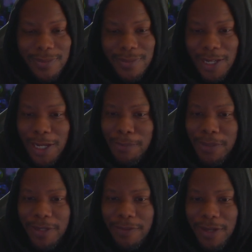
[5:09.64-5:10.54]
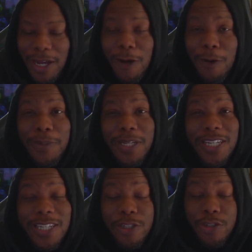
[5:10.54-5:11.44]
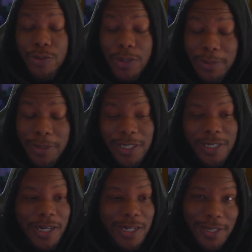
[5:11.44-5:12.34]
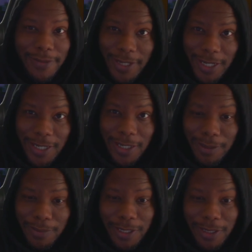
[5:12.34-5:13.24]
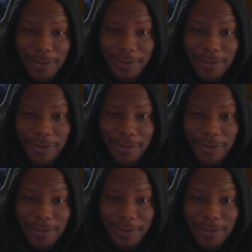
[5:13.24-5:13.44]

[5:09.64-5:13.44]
I believe I'll be extremely shocked if they let him go